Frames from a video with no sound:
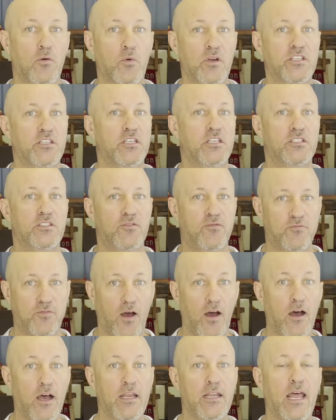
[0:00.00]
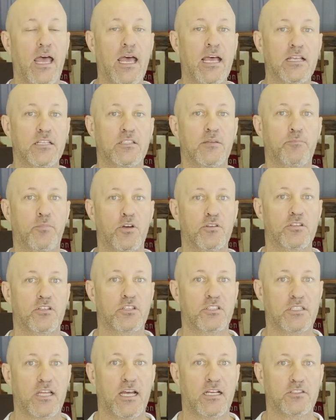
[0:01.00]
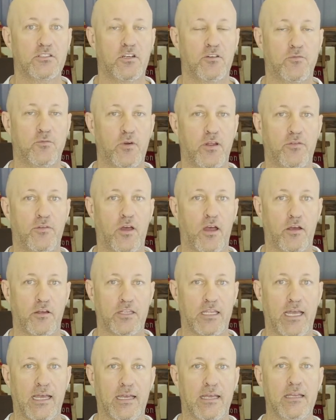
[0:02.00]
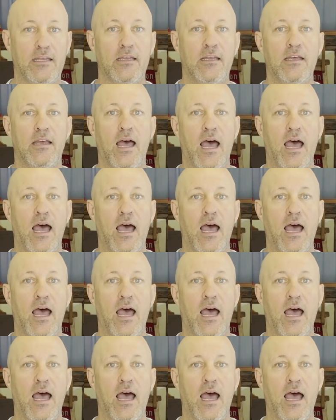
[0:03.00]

which is fine as the person starts off with, okay?